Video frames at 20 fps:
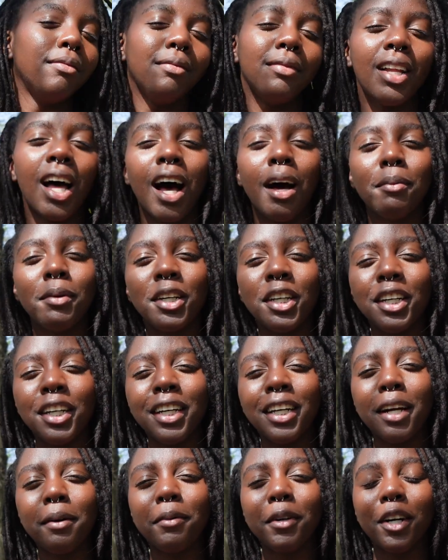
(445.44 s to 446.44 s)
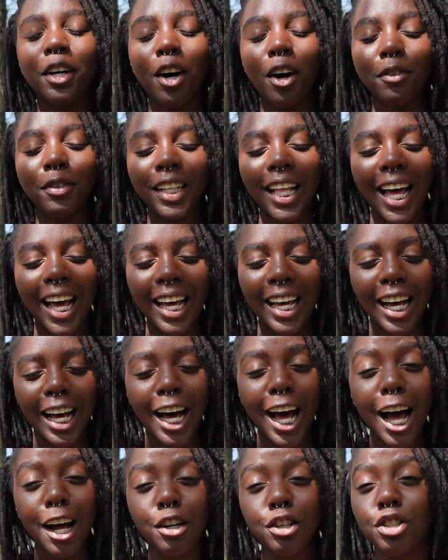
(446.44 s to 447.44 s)
Nah, I'm good off of that.
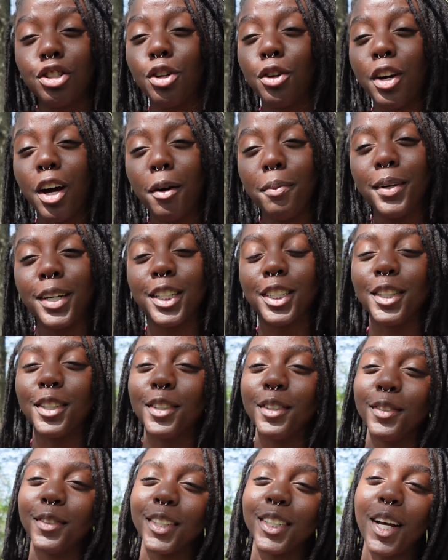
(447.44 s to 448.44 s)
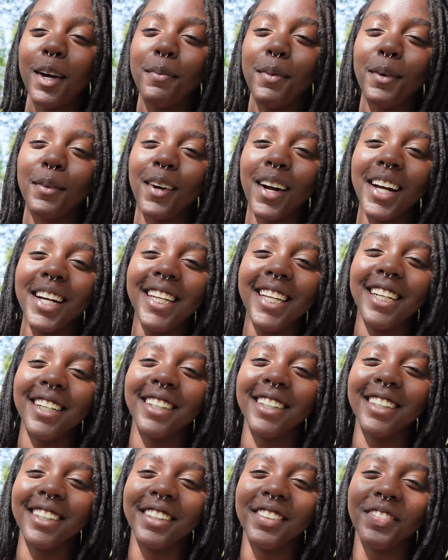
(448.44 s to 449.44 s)
I'll just show y'all pictures, which I'll put right
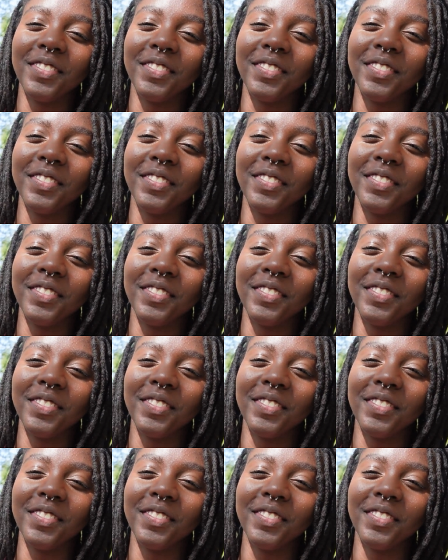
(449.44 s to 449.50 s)
here.